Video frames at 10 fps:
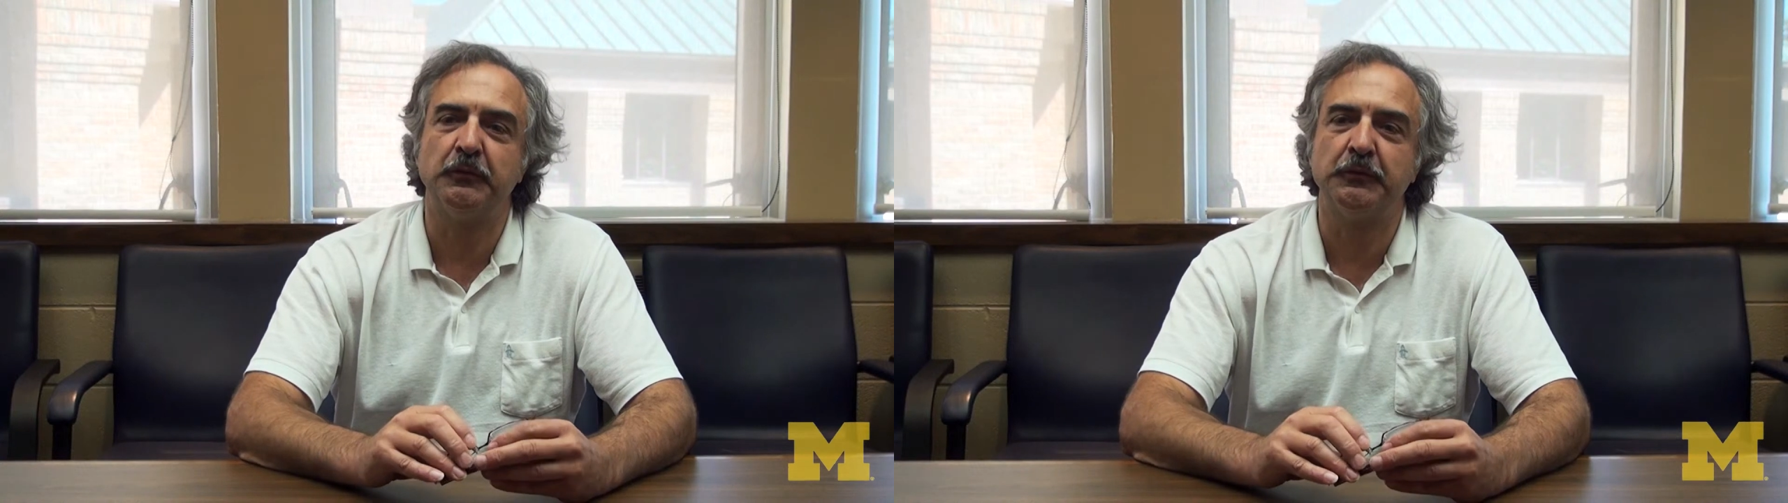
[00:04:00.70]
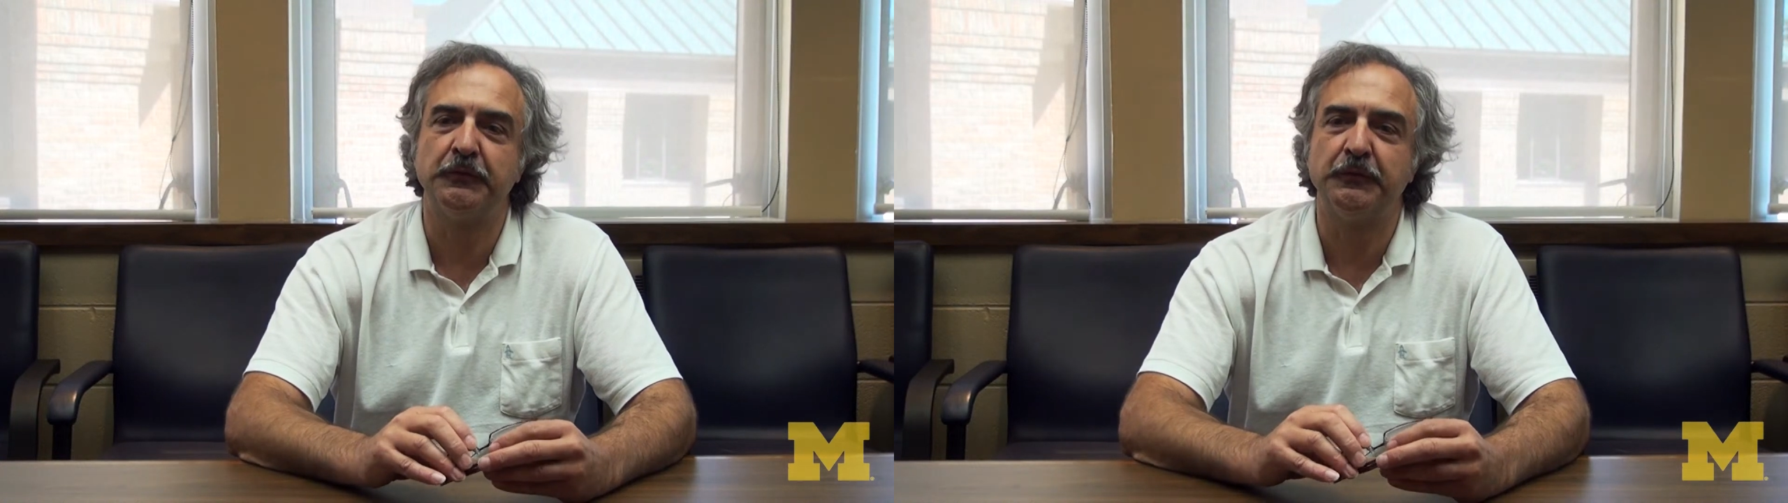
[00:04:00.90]

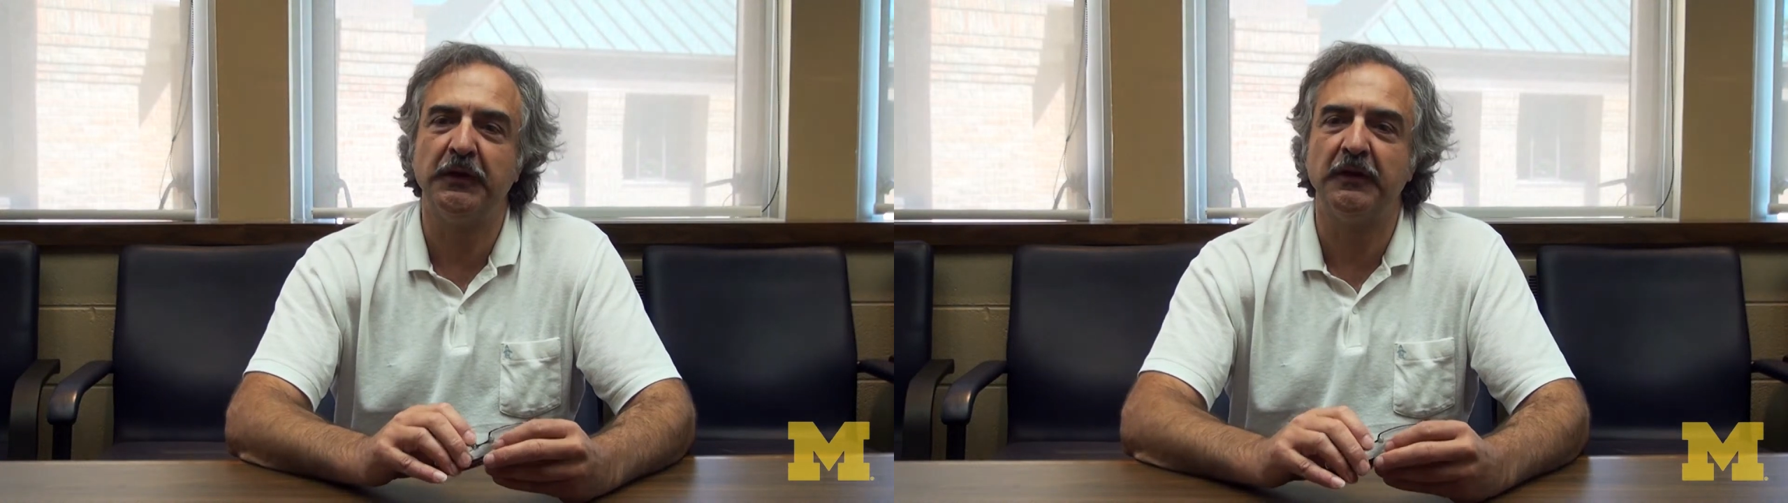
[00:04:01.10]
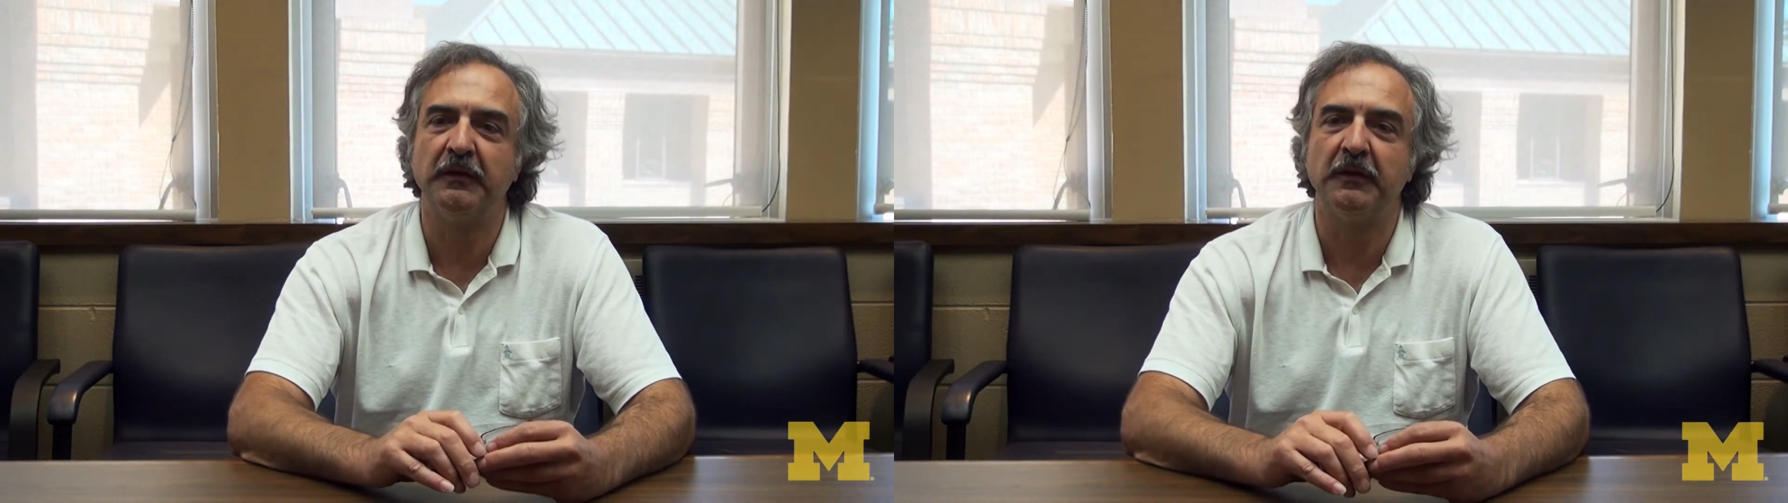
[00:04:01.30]
would
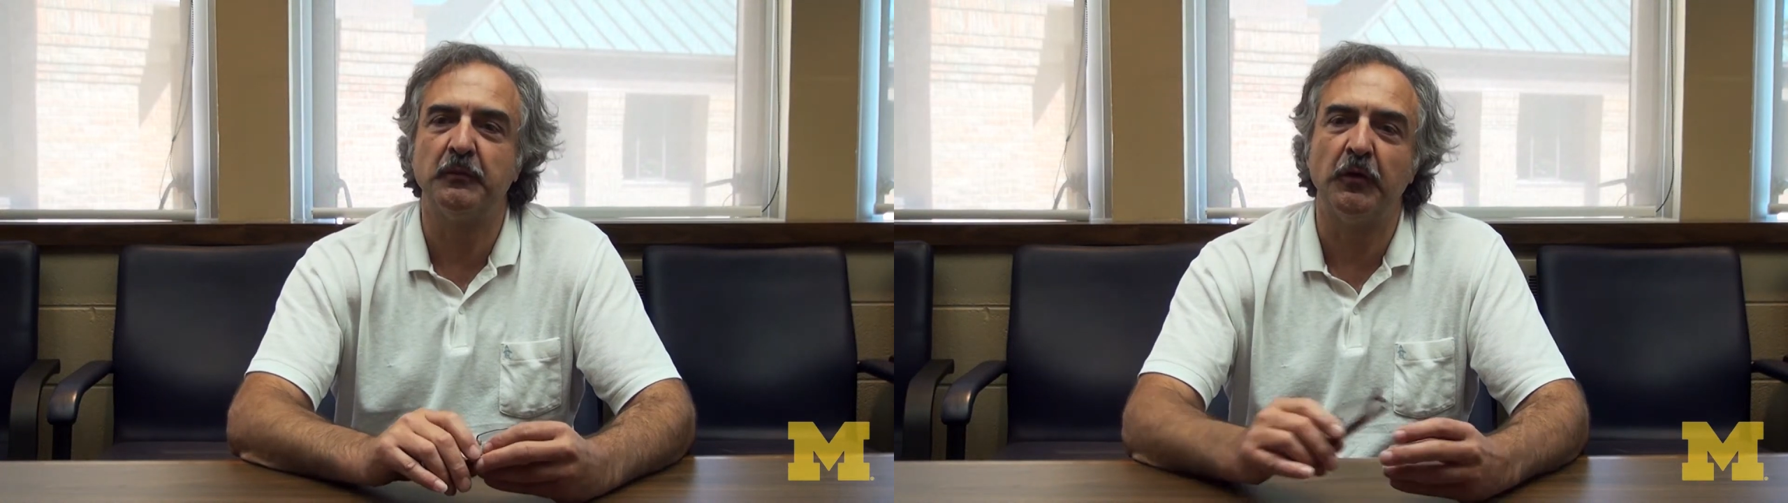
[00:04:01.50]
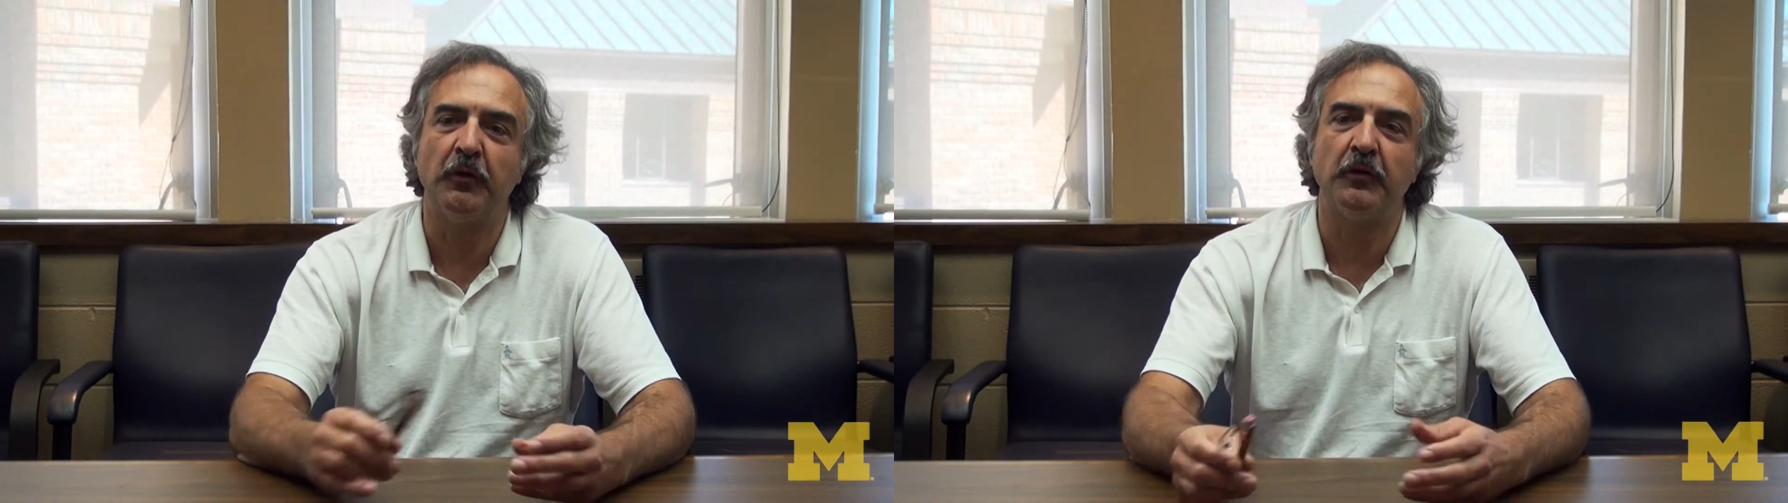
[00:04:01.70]
feel
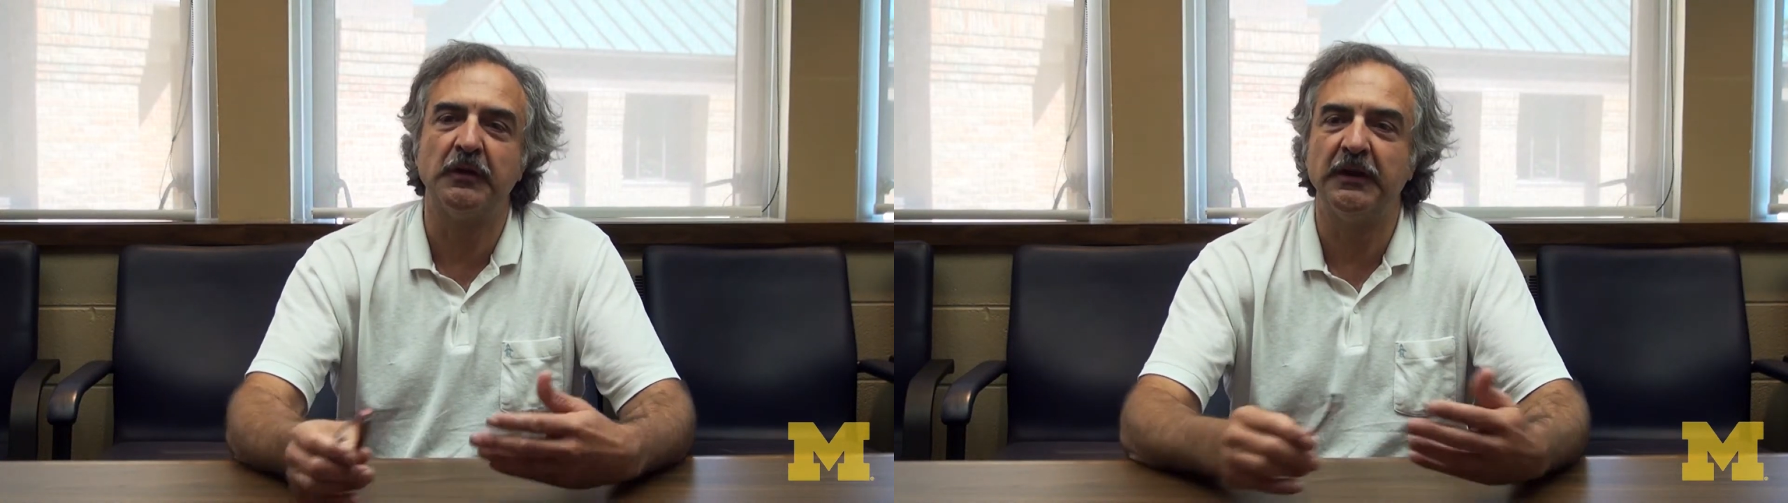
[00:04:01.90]
more